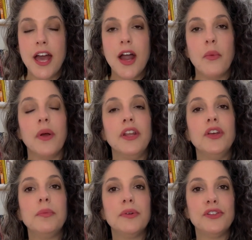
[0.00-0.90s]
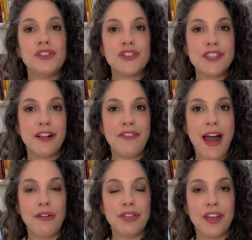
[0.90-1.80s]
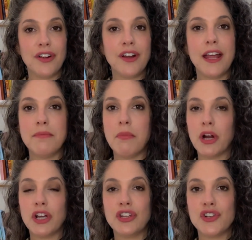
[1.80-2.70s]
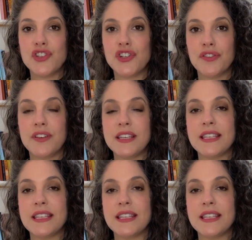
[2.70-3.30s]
When you put yourself out there and market your service,